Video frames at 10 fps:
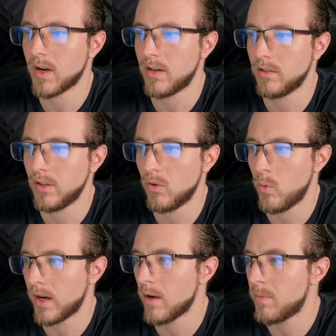We're getting a
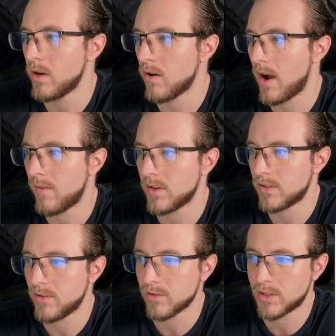little wick up here.
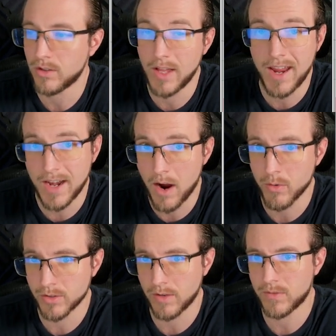Obviously, there's still 8
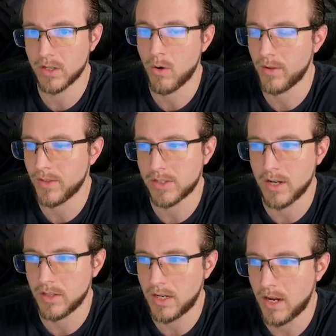hours left to go on this
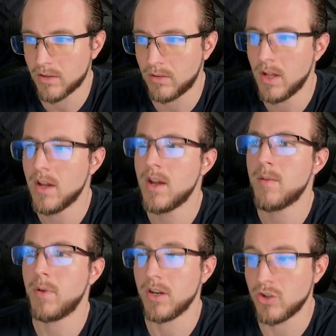daily candle,
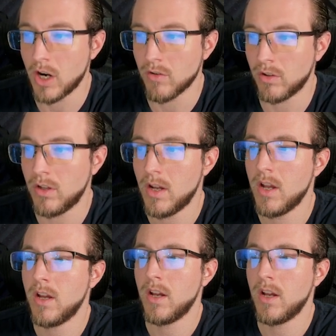but in general,